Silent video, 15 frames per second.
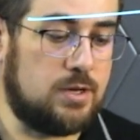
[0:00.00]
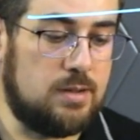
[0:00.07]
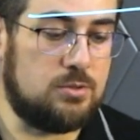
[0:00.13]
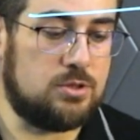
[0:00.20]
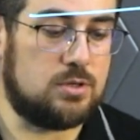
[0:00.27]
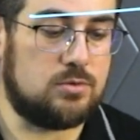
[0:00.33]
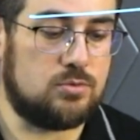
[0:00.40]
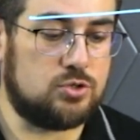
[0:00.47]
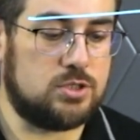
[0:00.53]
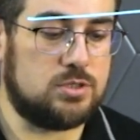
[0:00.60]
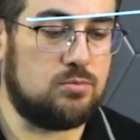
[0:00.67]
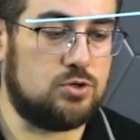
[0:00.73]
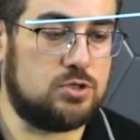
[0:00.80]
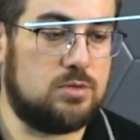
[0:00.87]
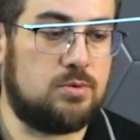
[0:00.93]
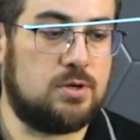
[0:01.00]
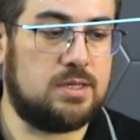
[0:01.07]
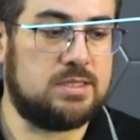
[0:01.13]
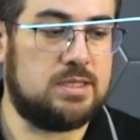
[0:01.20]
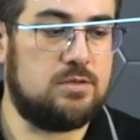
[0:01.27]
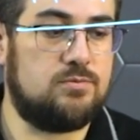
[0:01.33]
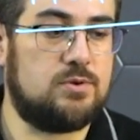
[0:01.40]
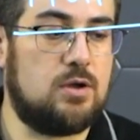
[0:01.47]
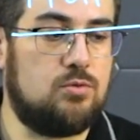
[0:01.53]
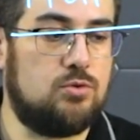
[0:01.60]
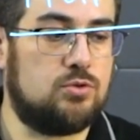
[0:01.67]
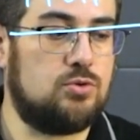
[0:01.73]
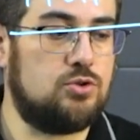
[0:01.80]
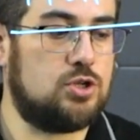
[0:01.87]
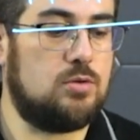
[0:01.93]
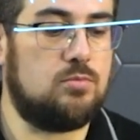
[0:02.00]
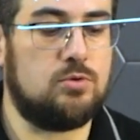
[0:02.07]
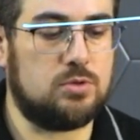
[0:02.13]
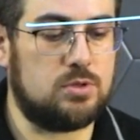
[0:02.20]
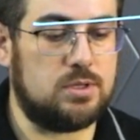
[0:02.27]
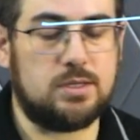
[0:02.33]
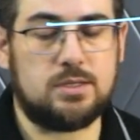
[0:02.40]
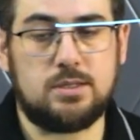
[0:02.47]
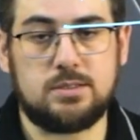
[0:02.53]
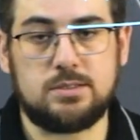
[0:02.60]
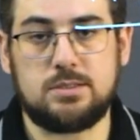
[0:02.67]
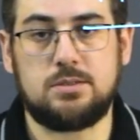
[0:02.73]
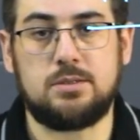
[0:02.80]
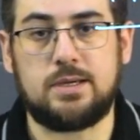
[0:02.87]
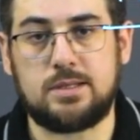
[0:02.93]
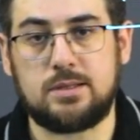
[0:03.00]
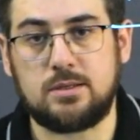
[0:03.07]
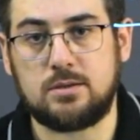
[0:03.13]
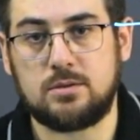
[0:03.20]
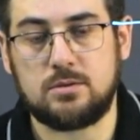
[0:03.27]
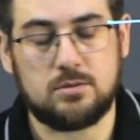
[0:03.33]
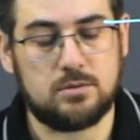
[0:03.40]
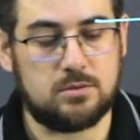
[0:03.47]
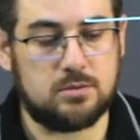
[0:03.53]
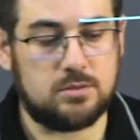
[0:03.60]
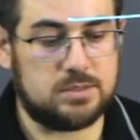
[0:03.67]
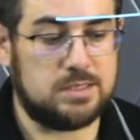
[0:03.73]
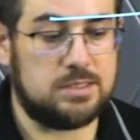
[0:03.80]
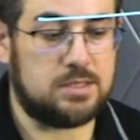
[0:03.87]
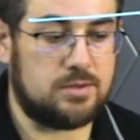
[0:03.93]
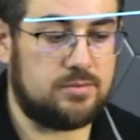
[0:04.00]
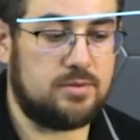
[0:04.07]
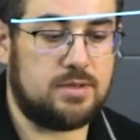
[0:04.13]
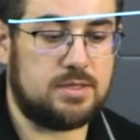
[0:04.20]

will already be able to show at what point this center of equilibrium will be located.